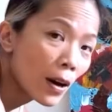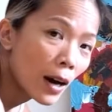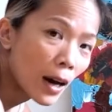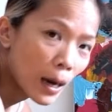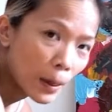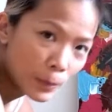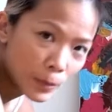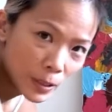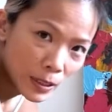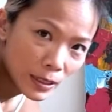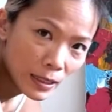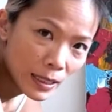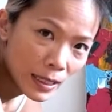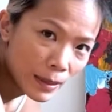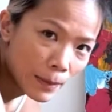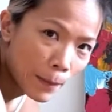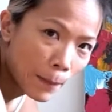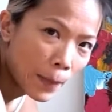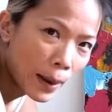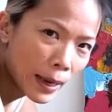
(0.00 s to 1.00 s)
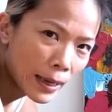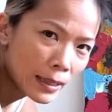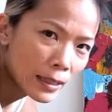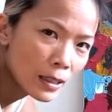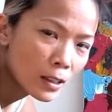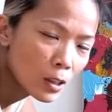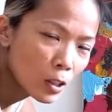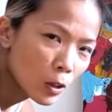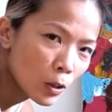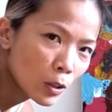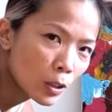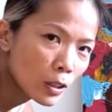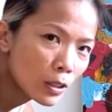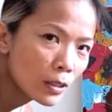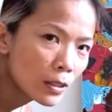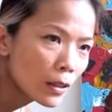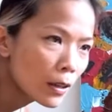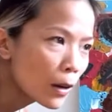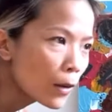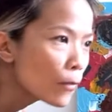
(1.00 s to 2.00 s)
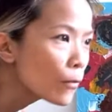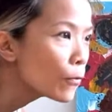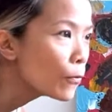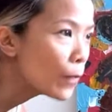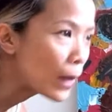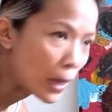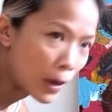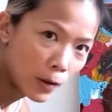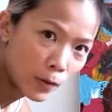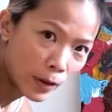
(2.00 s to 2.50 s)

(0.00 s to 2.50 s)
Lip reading: option, it might look very,